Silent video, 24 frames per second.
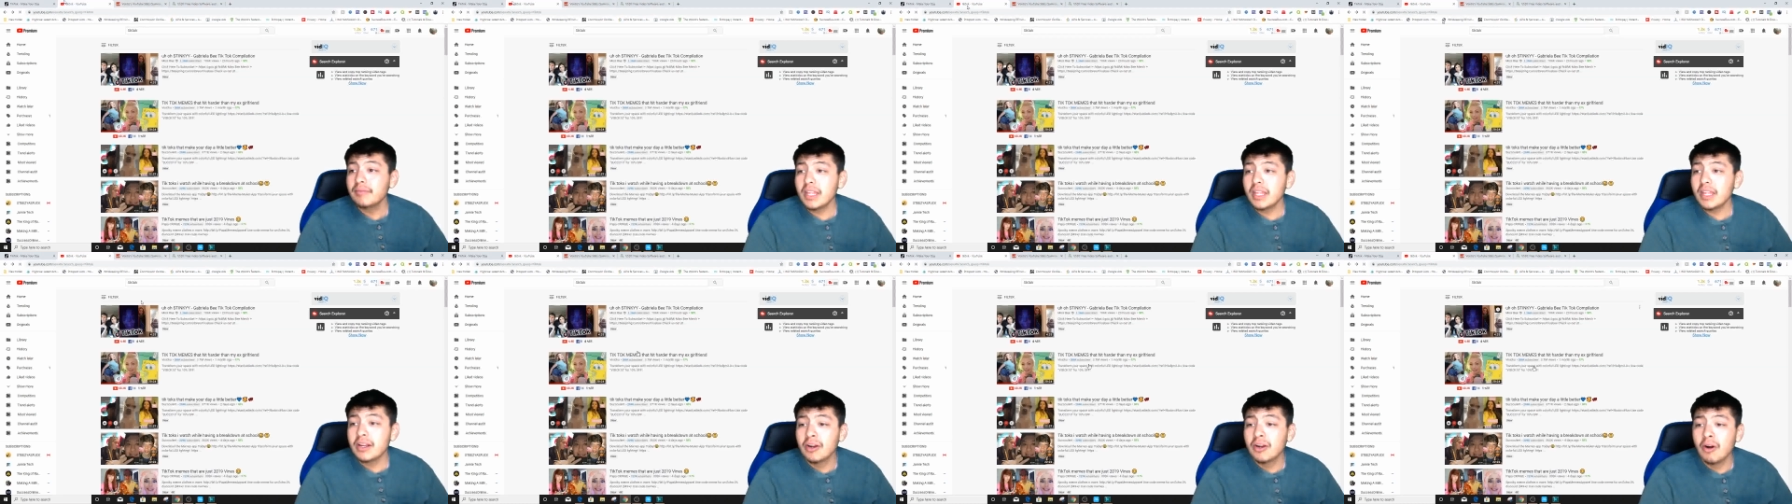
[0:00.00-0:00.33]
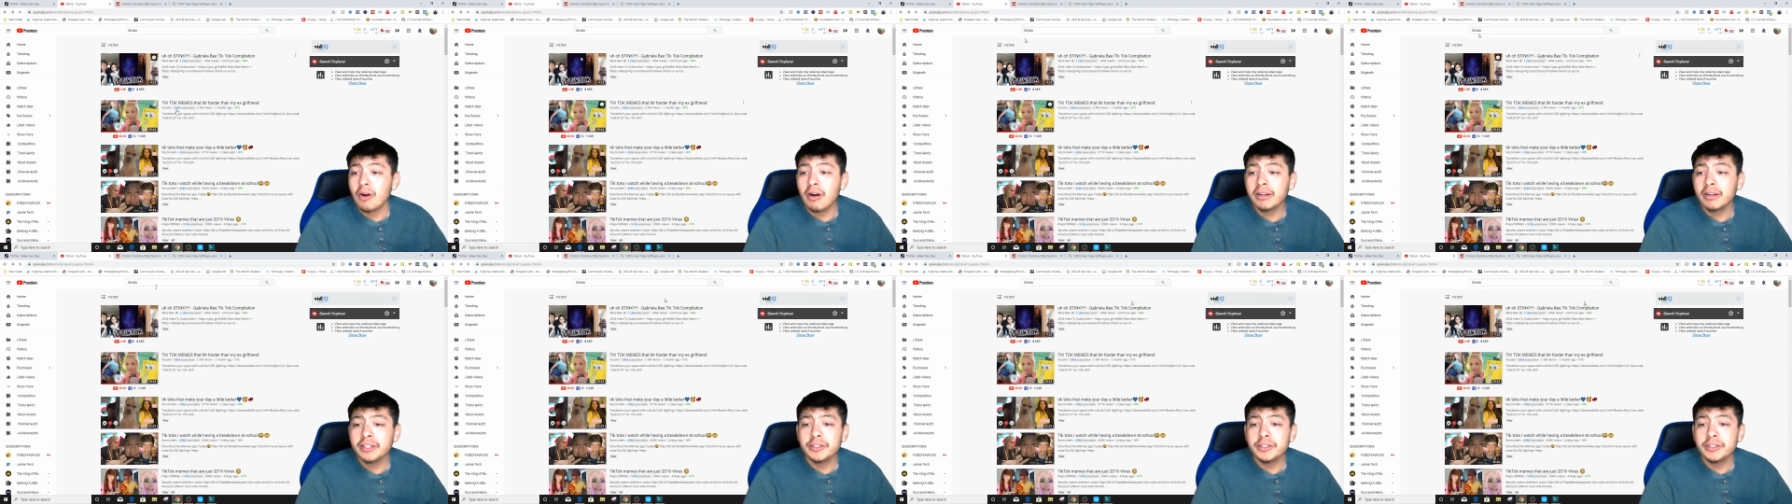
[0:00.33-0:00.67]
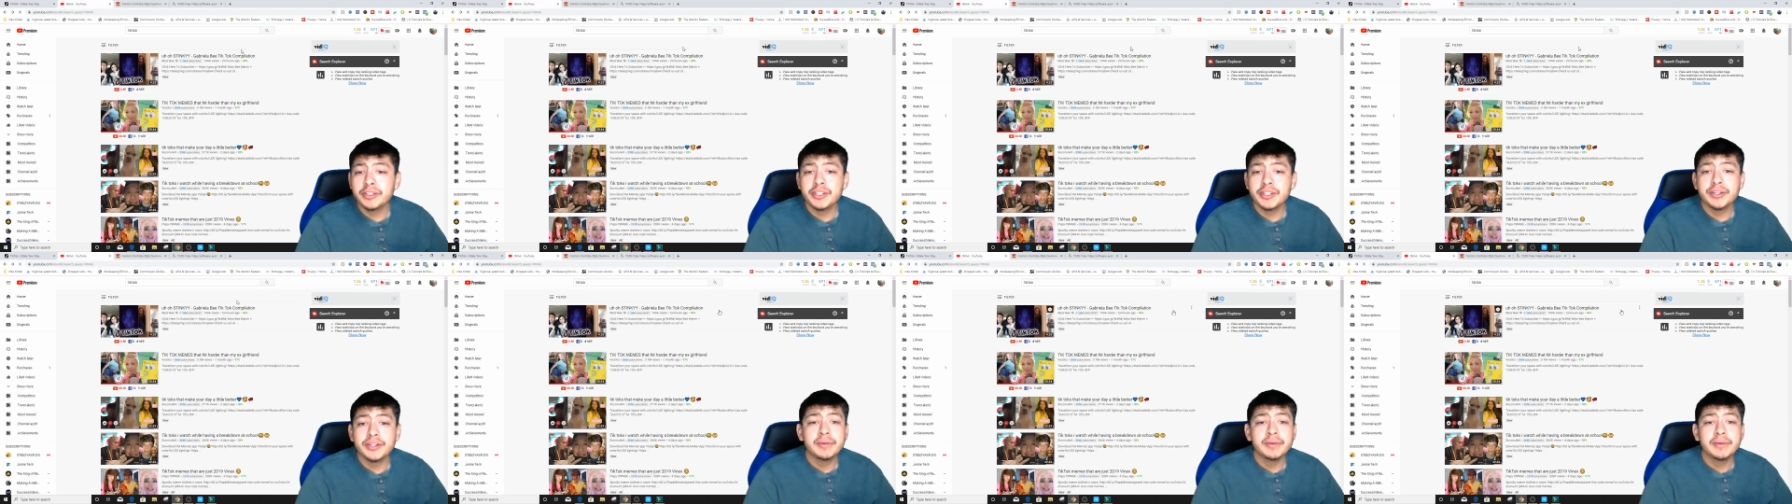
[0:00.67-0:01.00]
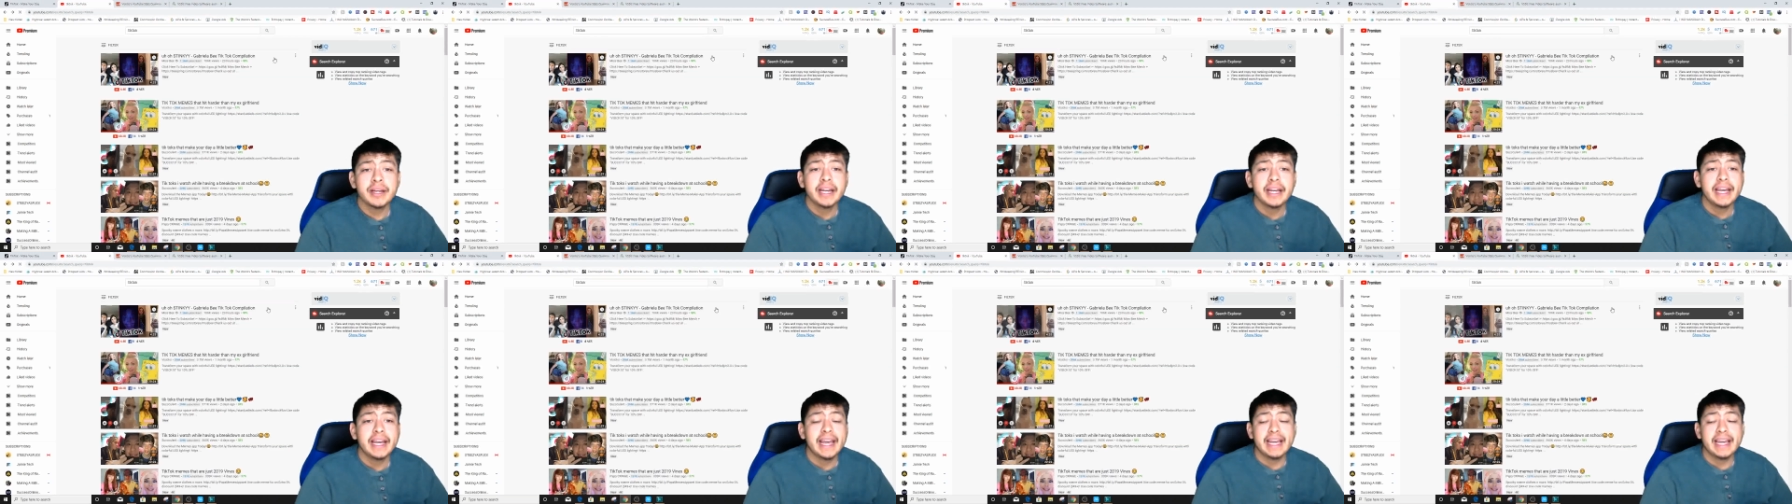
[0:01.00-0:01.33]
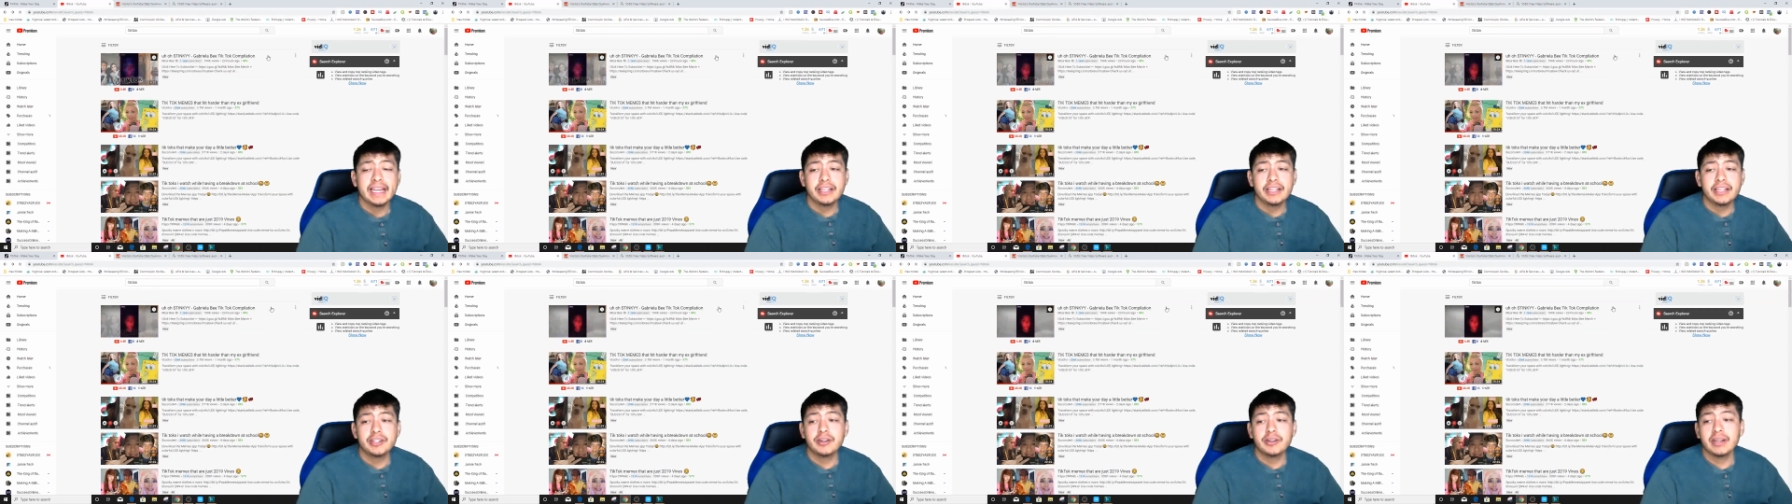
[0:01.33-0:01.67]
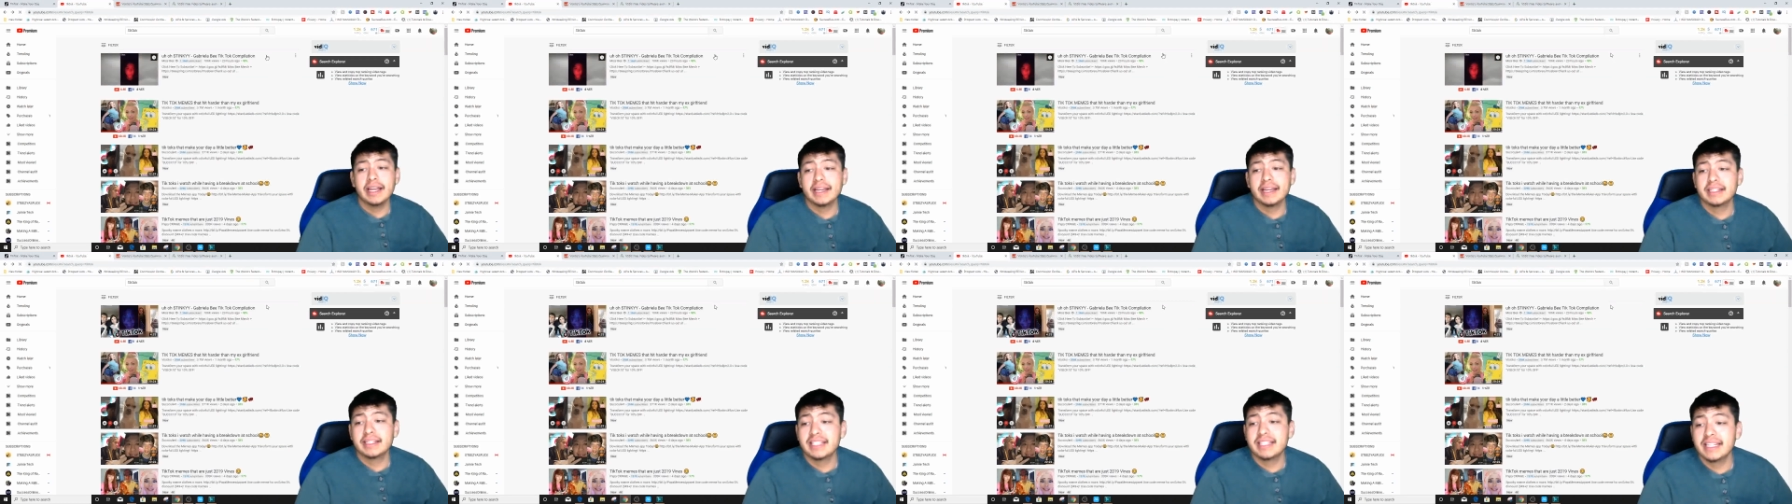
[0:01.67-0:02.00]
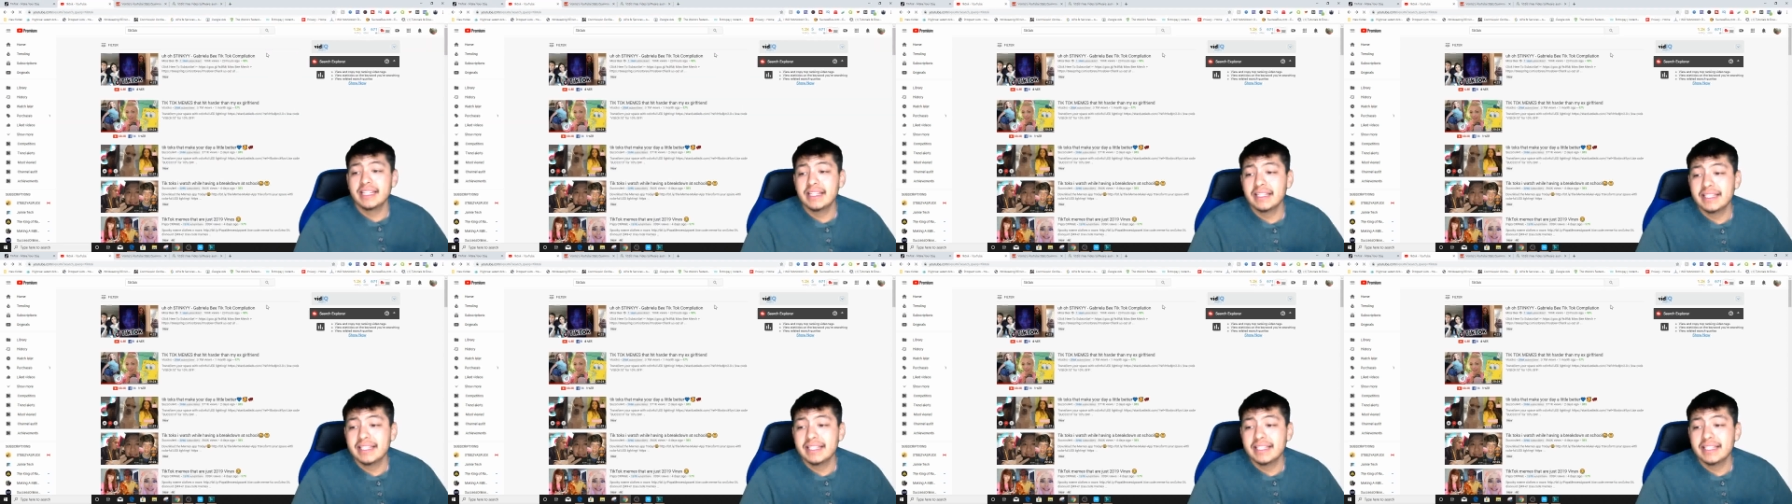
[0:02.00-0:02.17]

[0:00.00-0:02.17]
Go on YouTube and then do like